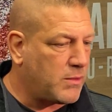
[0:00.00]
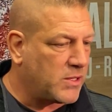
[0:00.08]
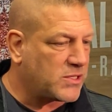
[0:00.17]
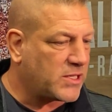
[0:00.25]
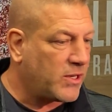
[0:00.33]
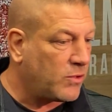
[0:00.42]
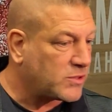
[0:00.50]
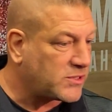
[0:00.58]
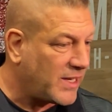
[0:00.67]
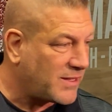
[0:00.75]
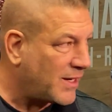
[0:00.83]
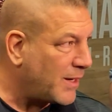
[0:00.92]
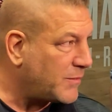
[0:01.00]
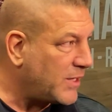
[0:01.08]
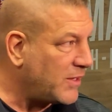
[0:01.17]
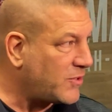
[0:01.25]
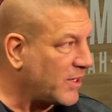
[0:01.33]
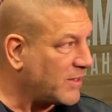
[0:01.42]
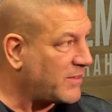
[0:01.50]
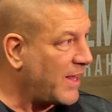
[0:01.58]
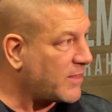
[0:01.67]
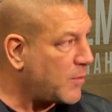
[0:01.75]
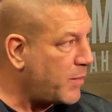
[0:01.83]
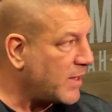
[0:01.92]
the skill set that I'm teaching, is
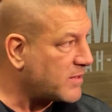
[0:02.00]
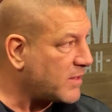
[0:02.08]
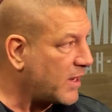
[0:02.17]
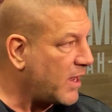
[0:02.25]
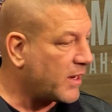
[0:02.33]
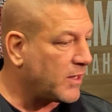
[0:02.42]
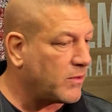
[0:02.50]
that the best thing I can